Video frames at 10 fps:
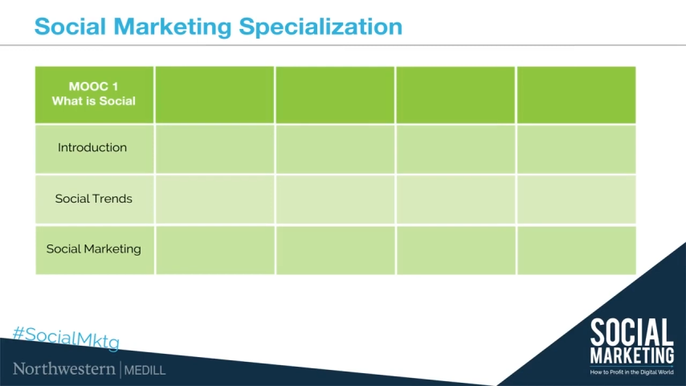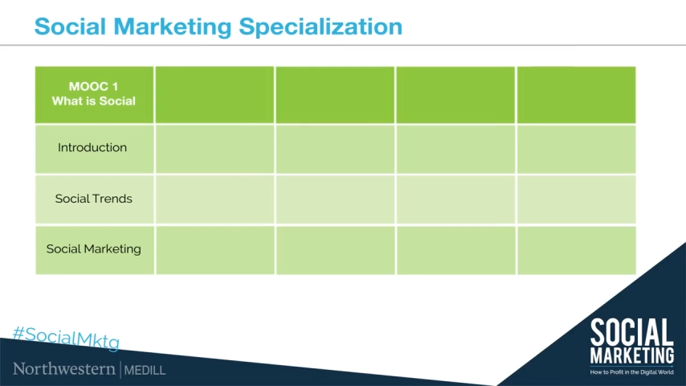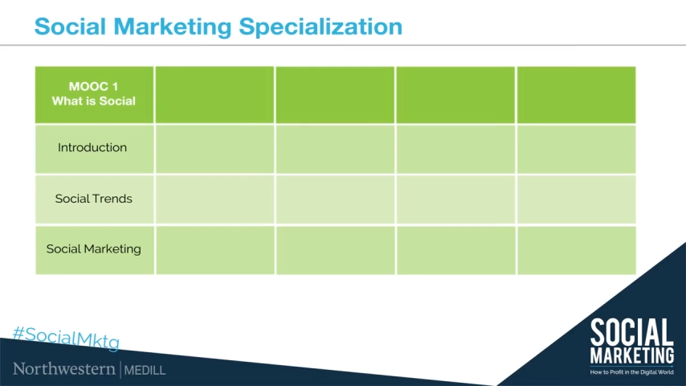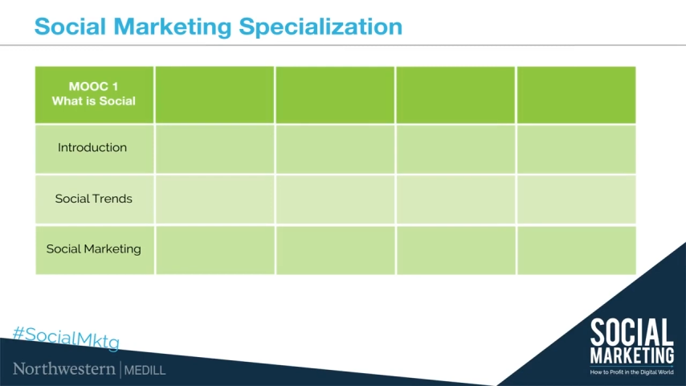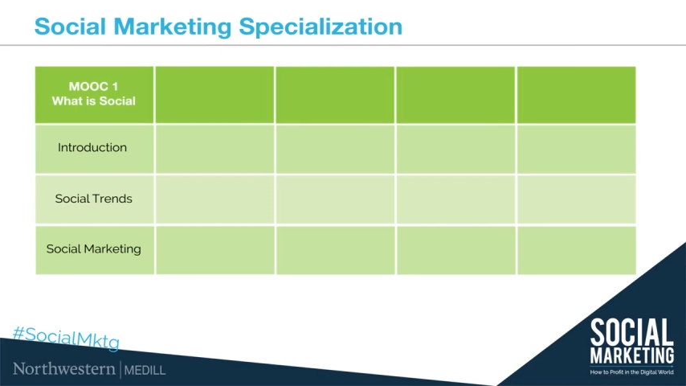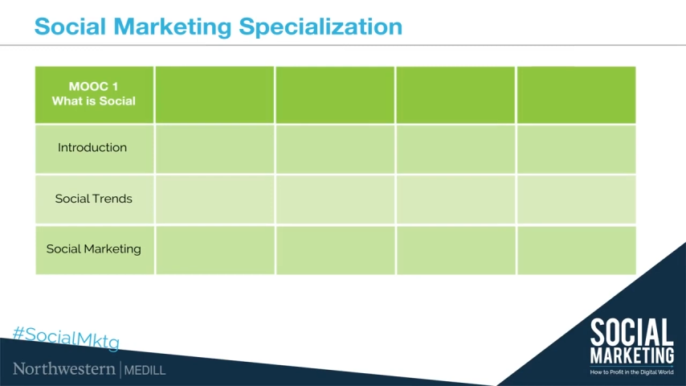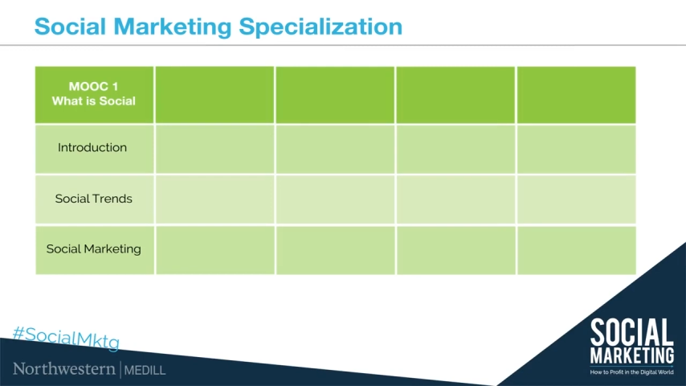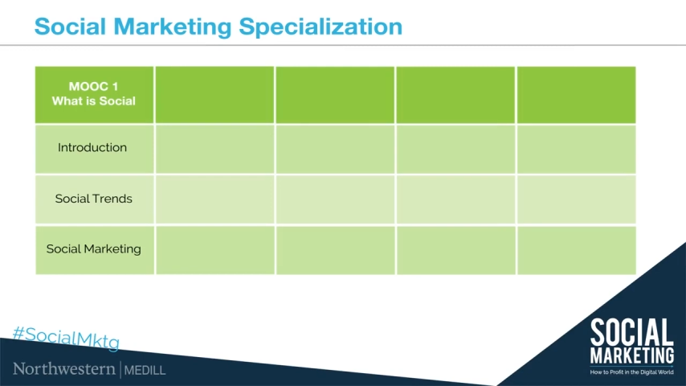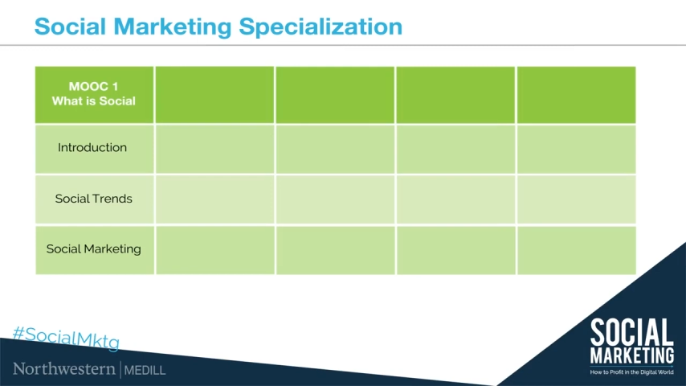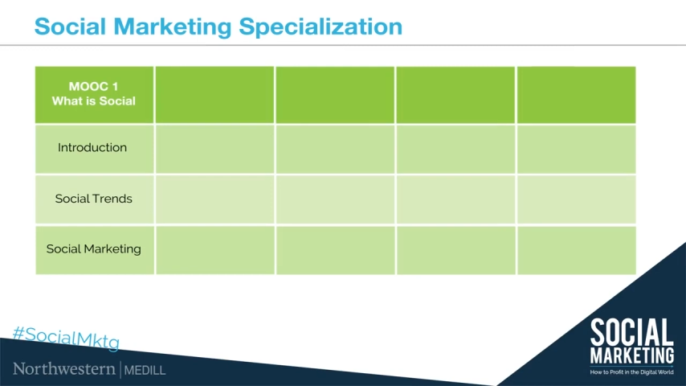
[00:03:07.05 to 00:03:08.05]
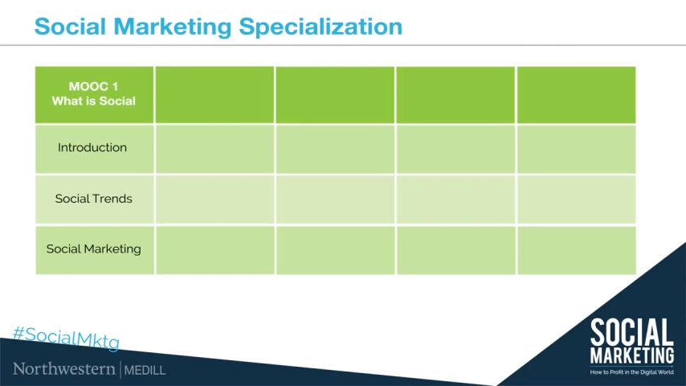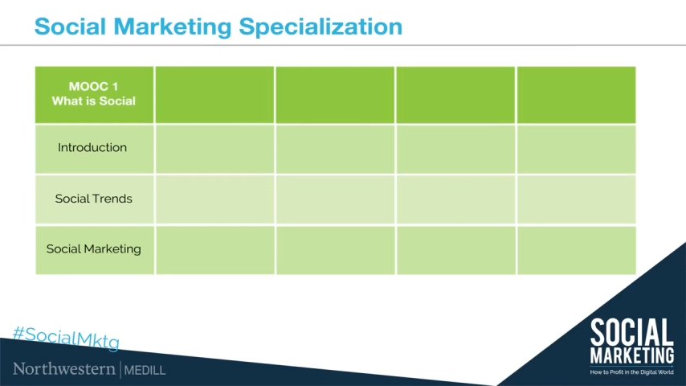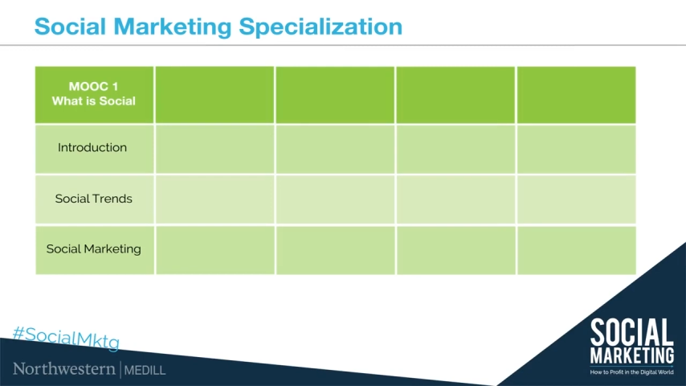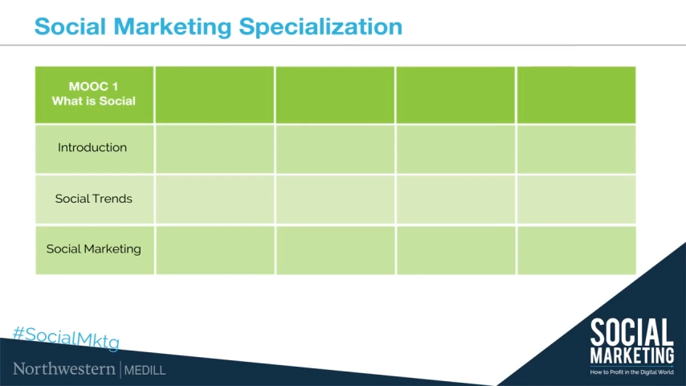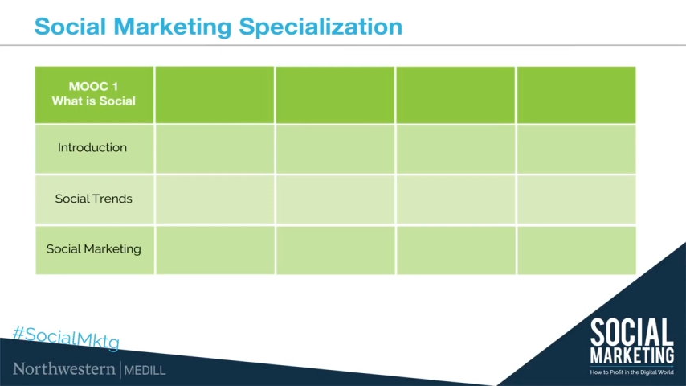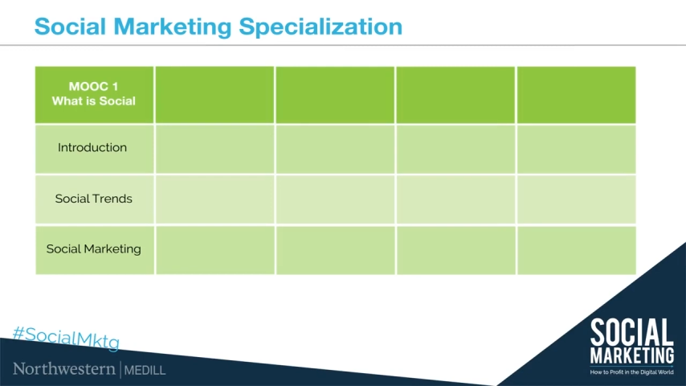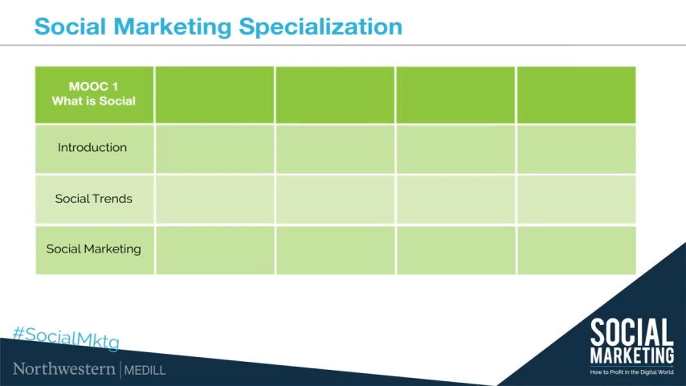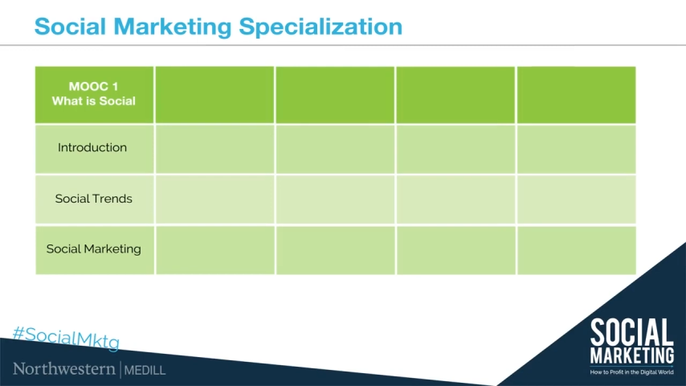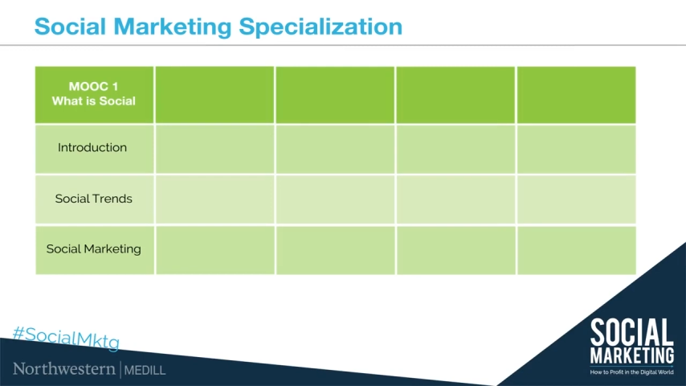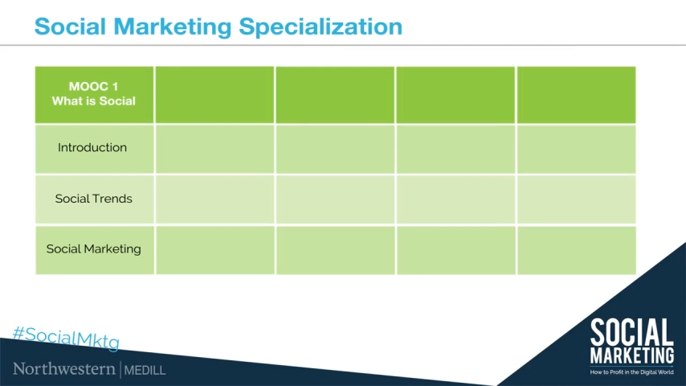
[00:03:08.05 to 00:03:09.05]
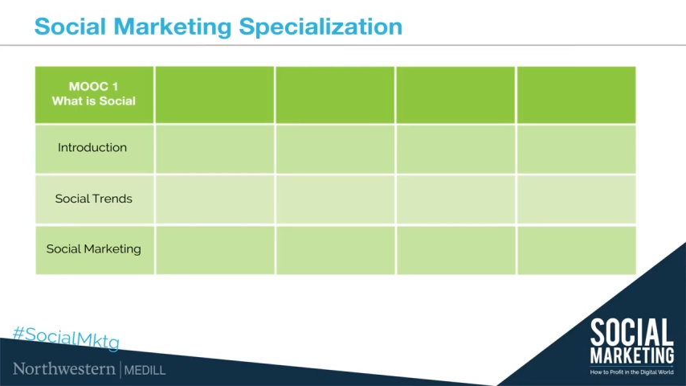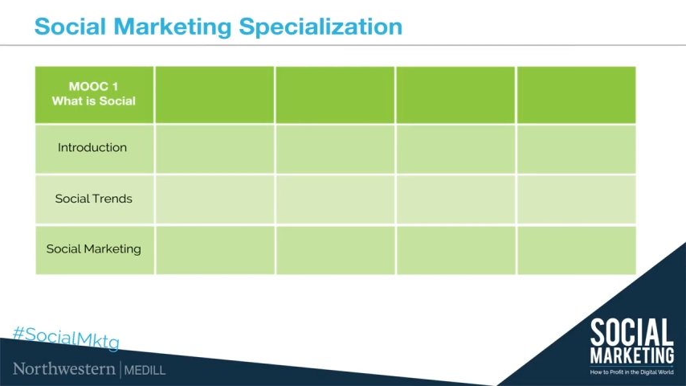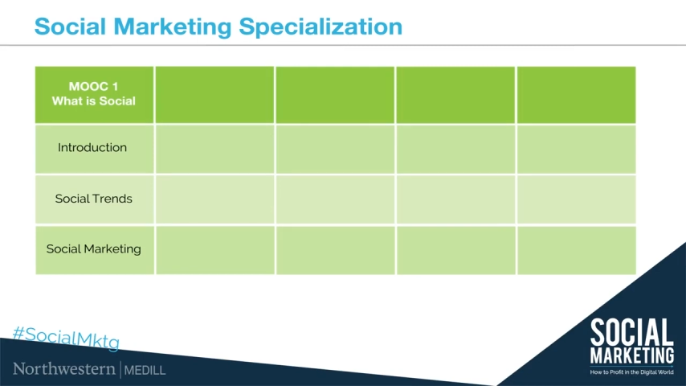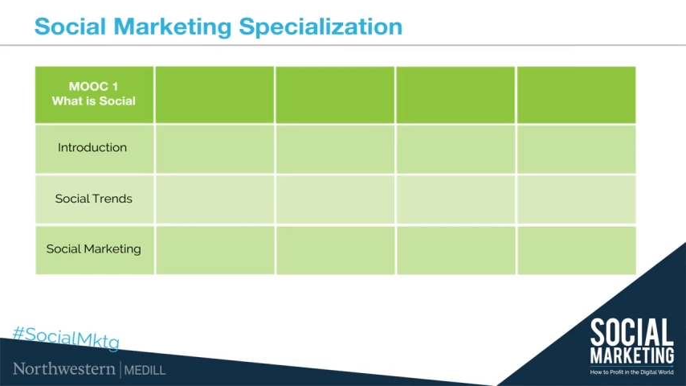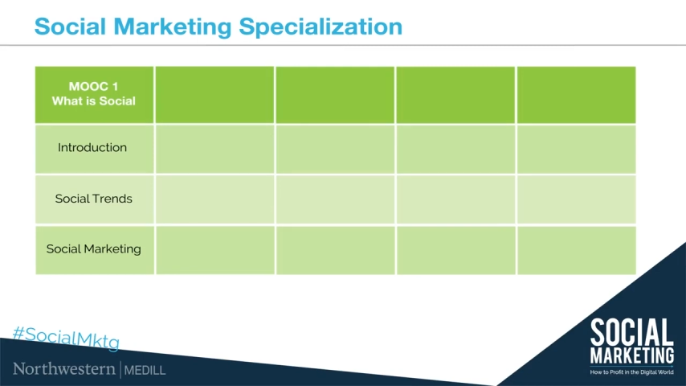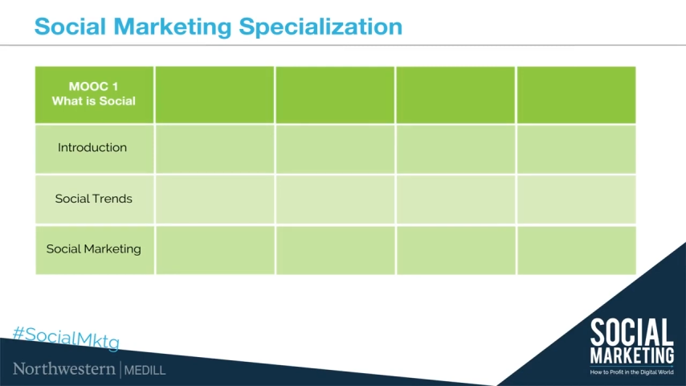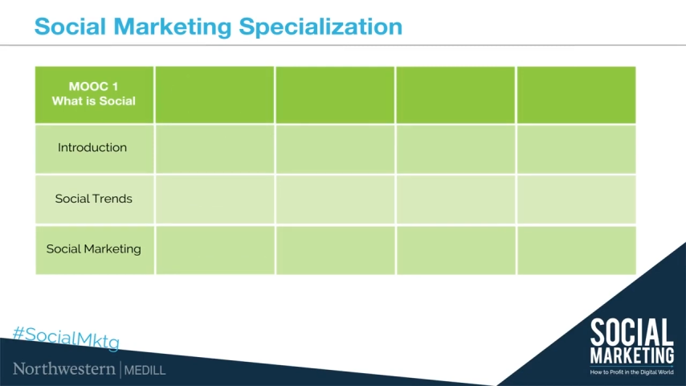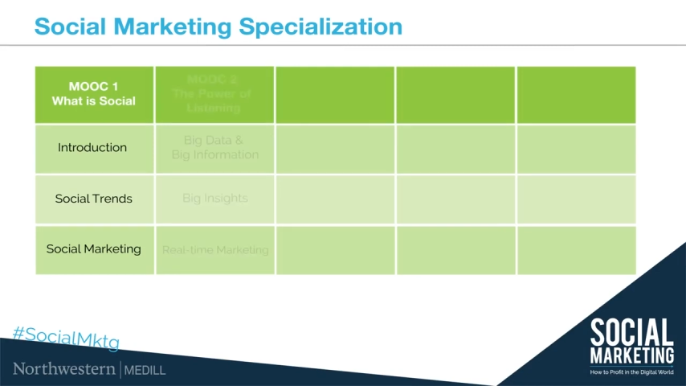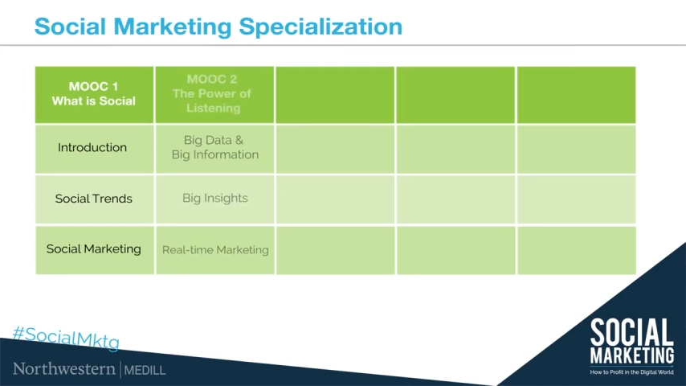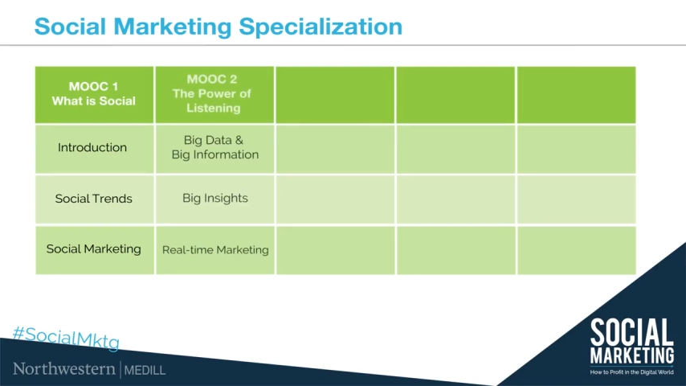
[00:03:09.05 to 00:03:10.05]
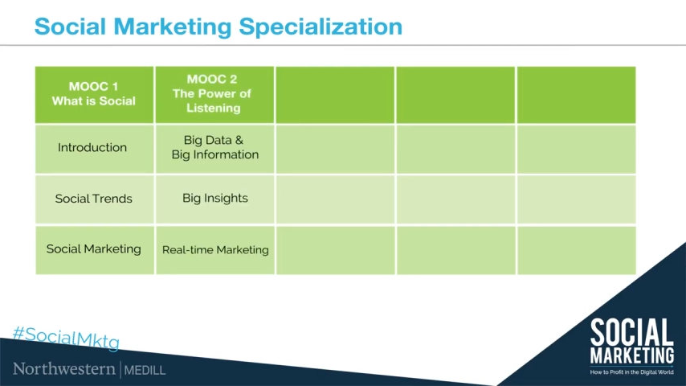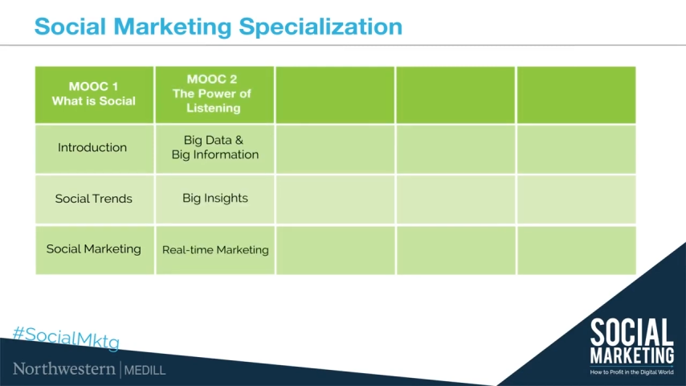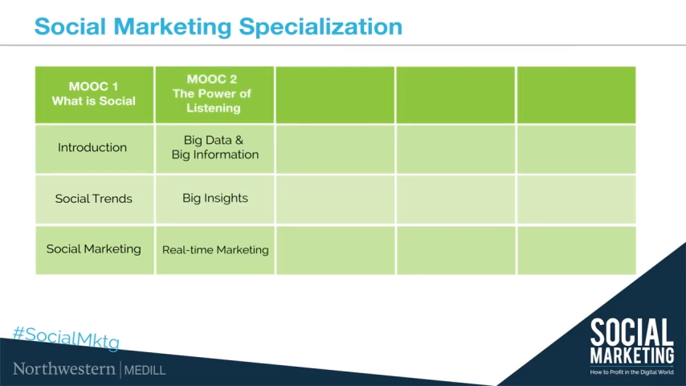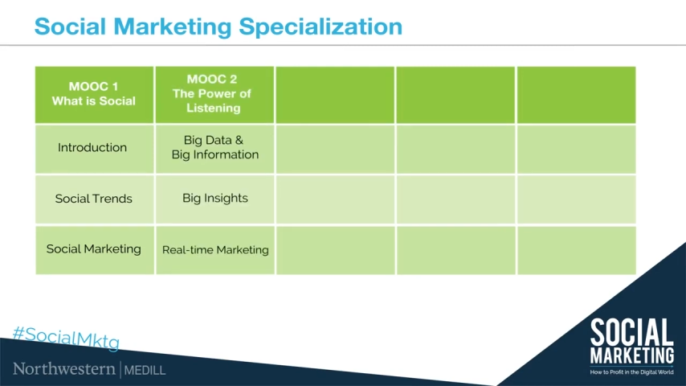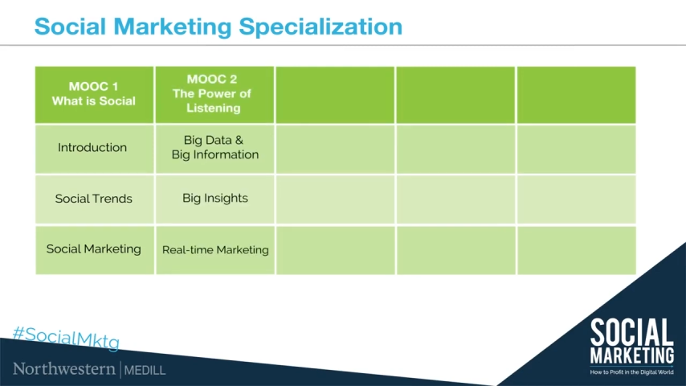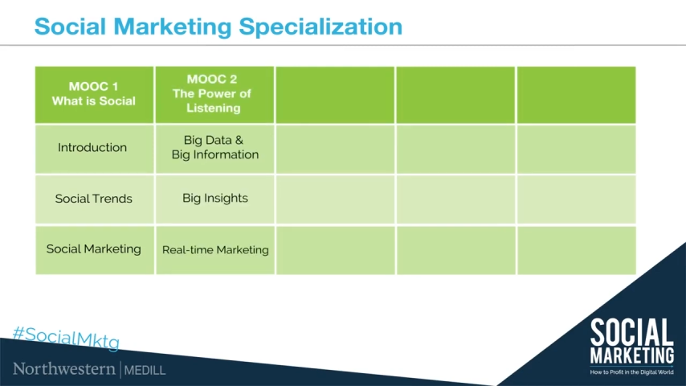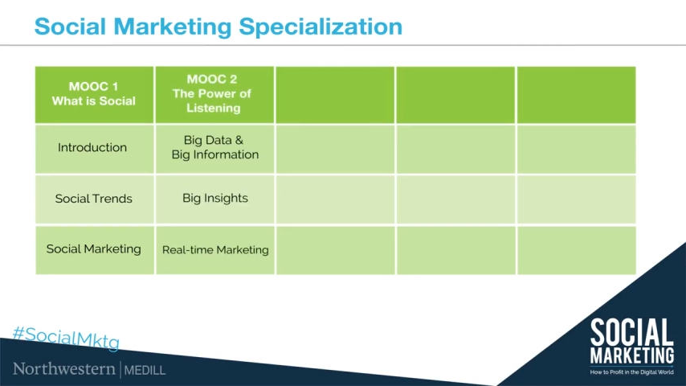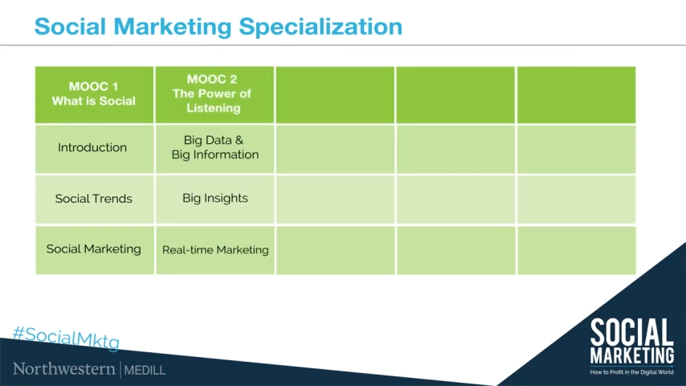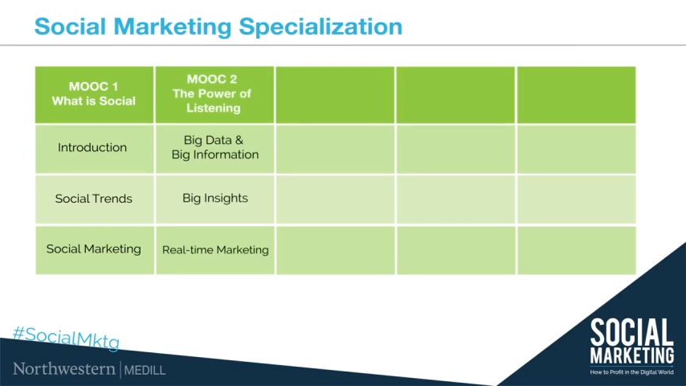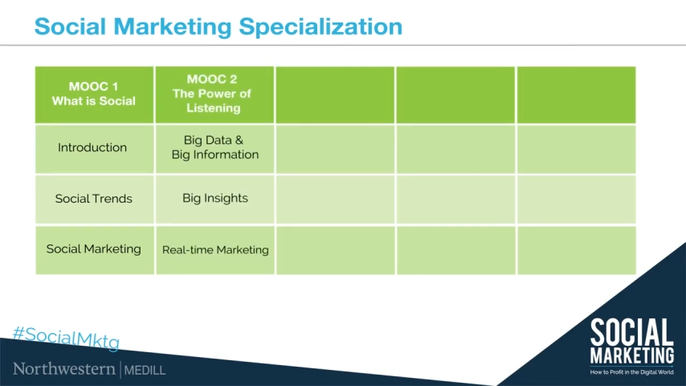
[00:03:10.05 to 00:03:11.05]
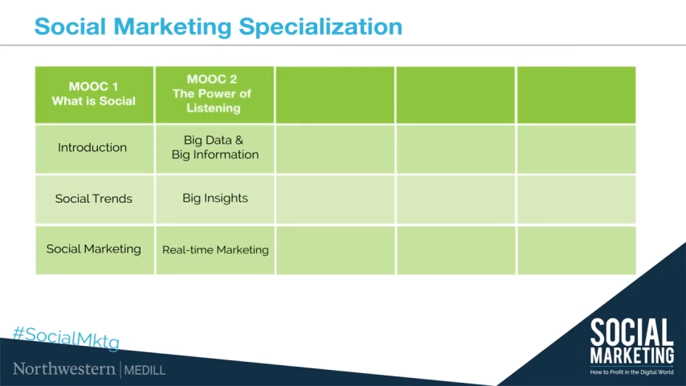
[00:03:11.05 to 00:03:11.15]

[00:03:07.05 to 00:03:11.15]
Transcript: (no speaker visible)